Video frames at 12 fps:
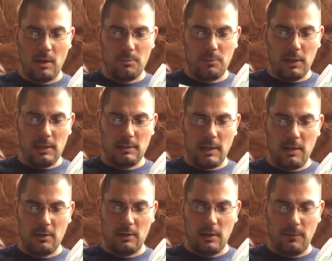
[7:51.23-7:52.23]
Please state your
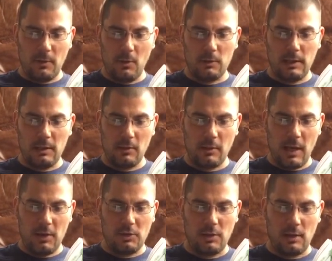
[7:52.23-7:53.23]
difficulty and
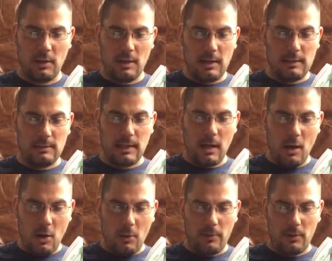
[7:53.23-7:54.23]
location, and say
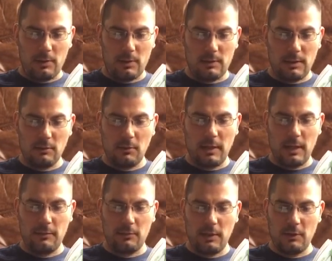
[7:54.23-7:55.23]
over to signal the end
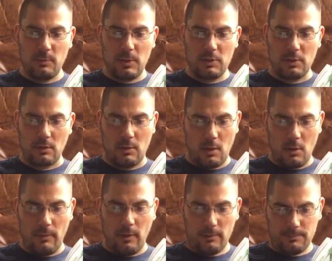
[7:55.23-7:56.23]
of transmission.
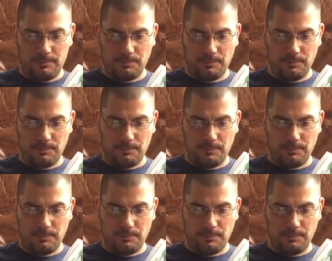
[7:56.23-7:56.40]
Over?